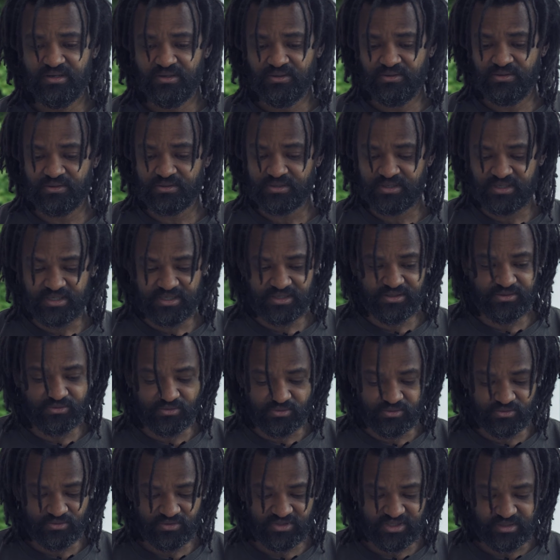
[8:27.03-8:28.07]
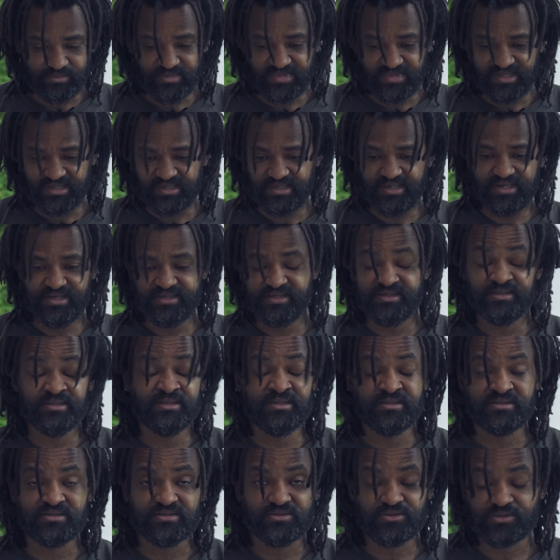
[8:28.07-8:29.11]
or you know, do some
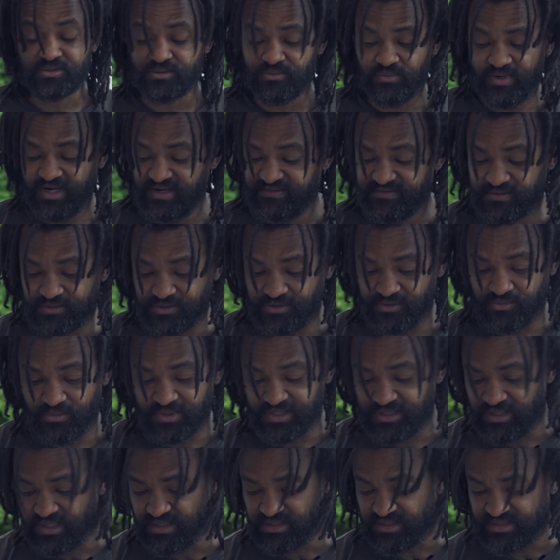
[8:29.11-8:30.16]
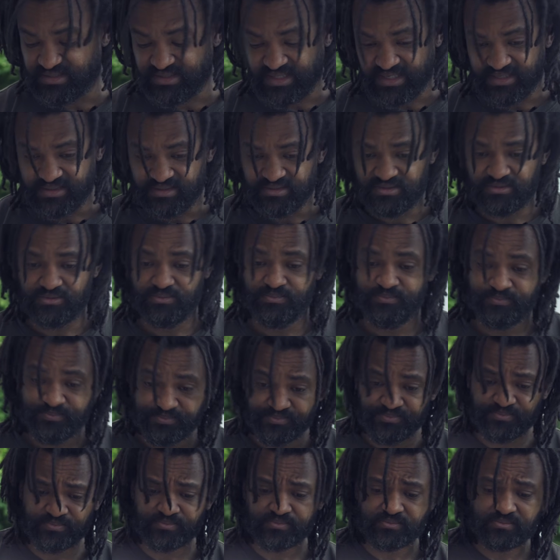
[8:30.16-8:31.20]
onions or whatever you want on the side. So
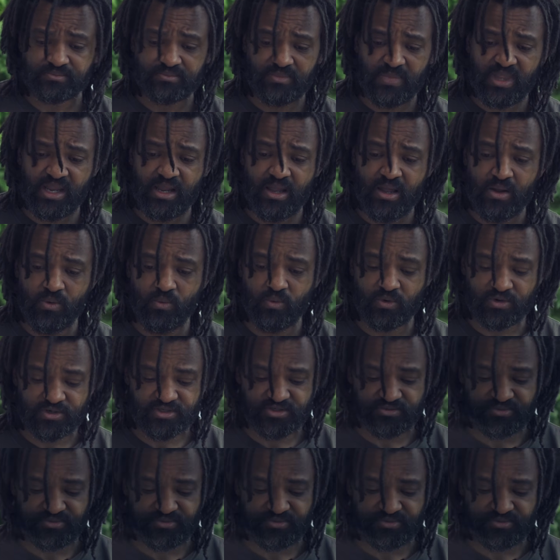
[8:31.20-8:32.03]
it works